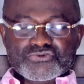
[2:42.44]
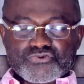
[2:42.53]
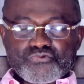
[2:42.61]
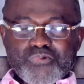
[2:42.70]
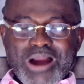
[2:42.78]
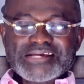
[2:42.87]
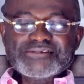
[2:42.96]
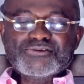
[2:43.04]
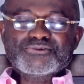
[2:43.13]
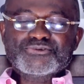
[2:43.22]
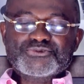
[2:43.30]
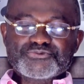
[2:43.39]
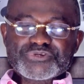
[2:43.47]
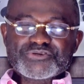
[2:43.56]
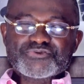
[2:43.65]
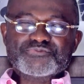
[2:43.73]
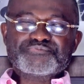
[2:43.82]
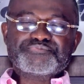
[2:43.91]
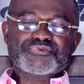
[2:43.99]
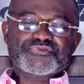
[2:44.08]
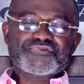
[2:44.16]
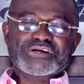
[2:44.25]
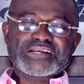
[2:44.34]
So why don't we
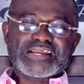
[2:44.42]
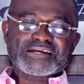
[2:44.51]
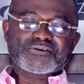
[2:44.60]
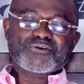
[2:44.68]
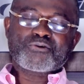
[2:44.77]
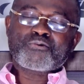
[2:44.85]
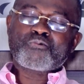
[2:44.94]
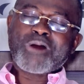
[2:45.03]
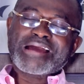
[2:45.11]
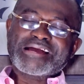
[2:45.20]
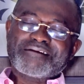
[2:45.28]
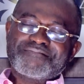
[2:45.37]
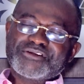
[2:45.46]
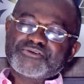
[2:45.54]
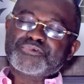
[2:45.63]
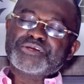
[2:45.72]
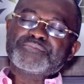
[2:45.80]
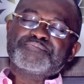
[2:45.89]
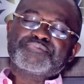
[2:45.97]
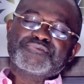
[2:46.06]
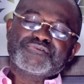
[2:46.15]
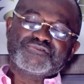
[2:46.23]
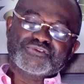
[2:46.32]
improve on that, or why haven't we
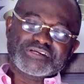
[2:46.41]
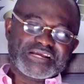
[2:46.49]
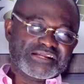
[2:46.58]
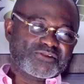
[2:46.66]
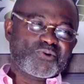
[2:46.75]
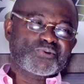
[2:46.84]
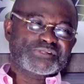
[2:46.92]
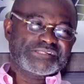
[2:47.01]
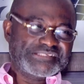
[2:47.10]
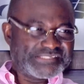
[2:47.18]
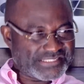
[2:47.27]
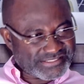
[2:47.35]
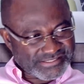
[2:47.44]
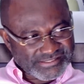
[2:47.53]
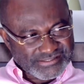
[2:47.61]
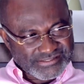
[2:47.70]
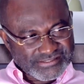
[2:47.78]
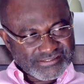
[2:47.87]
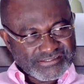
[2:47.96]
improved on that all these years?